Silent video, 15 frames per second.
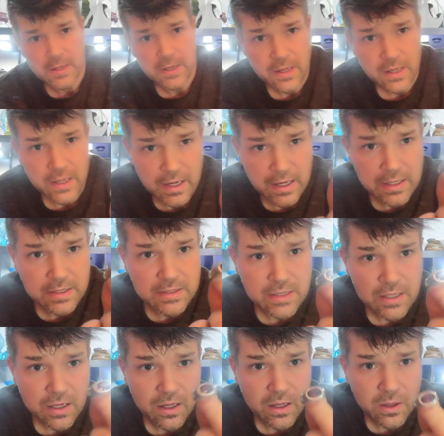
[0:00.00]
and I could
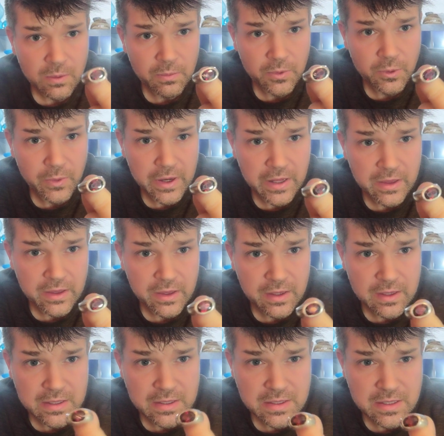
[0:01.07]
tell the way
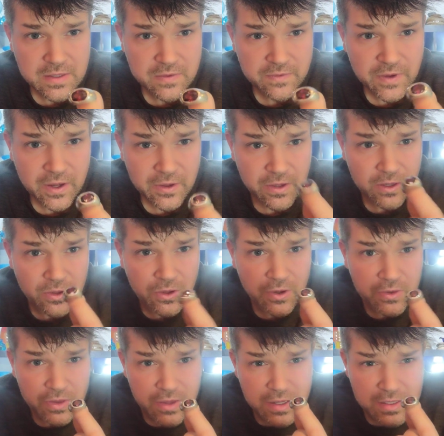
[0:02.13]
this felt and
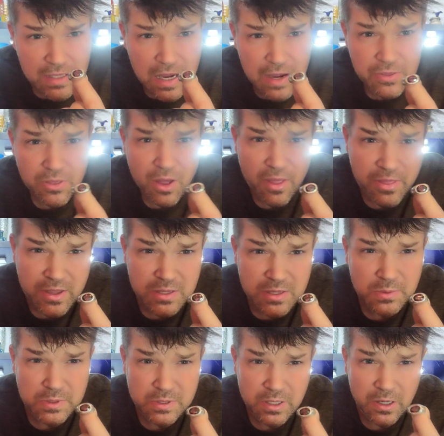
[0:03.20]
looked. This, I thought this
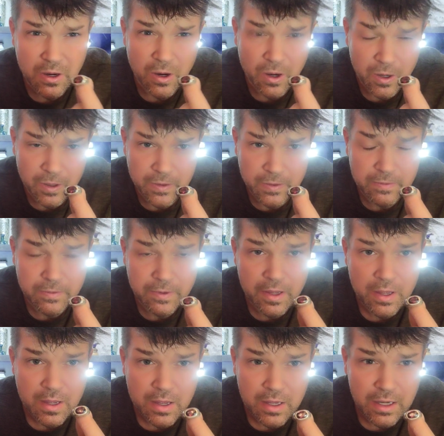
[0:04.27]
was a garnet,
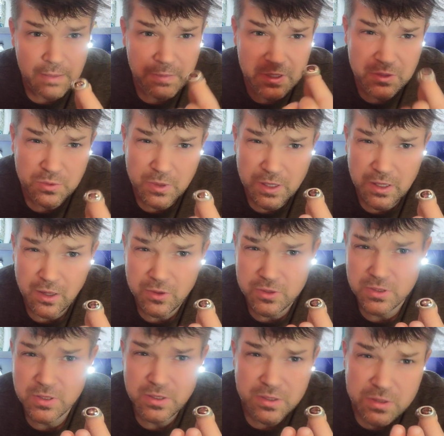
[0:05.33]
and I paid $20.
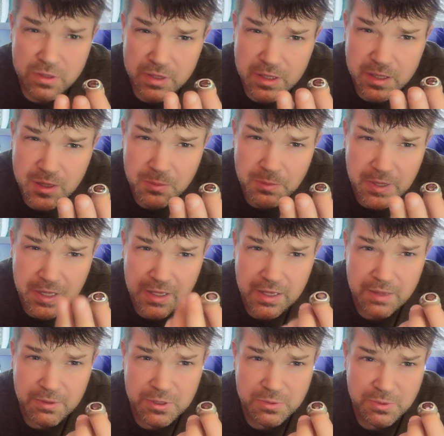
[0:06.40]
And usually I don't pay that
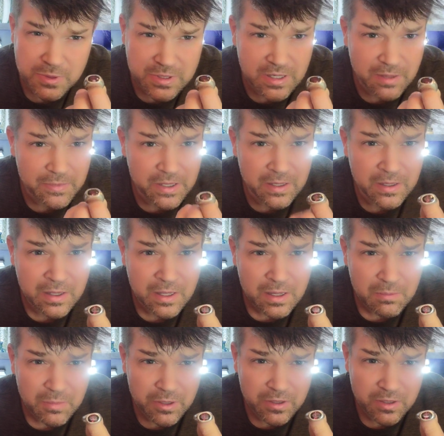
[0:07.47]
much for something,
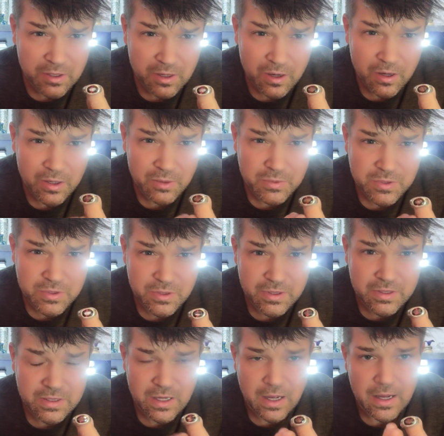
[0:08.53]
but the garnet was good
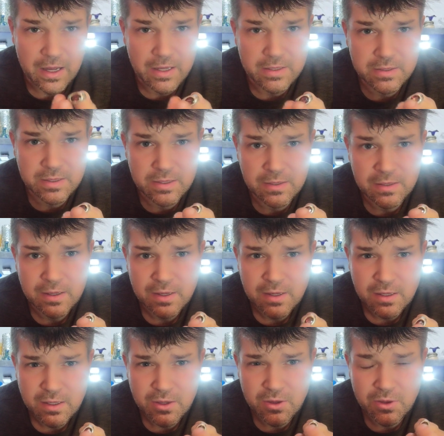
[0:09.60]
size, and
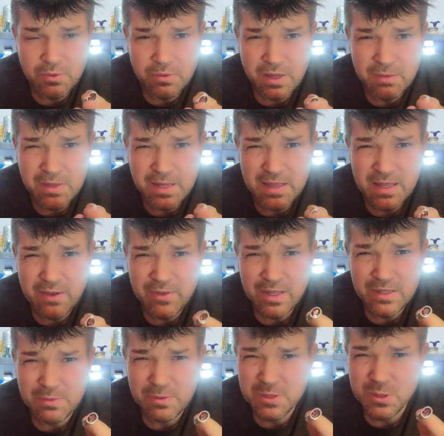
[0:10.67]
even having that
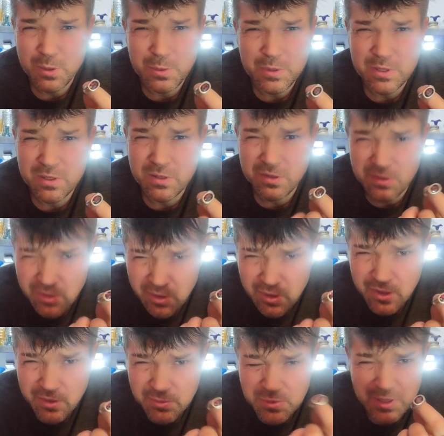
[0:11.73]
type of surface on the garnet,
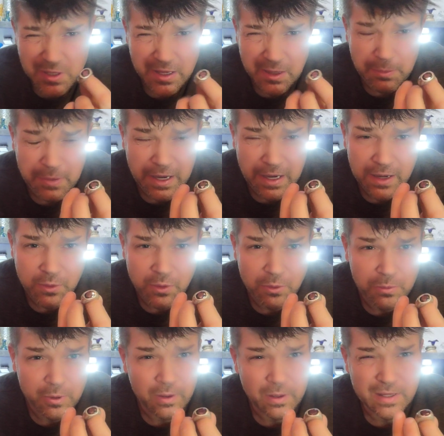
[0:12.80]
like a pyro
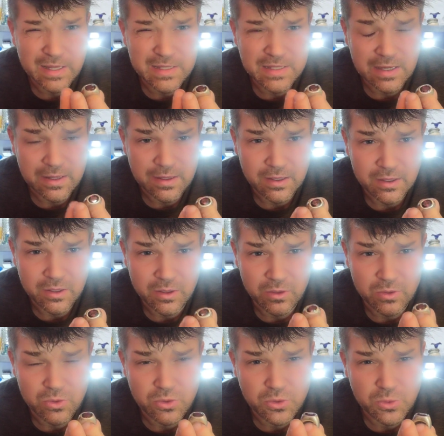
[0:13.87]
garnet, that's not that
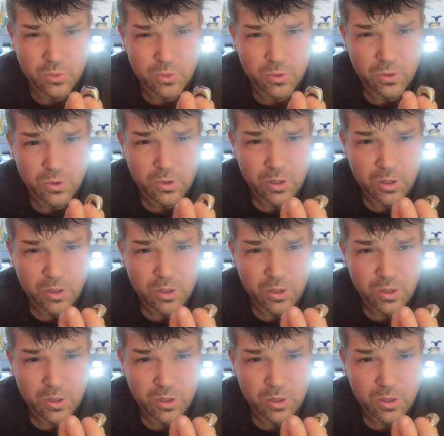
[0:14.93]
unusual.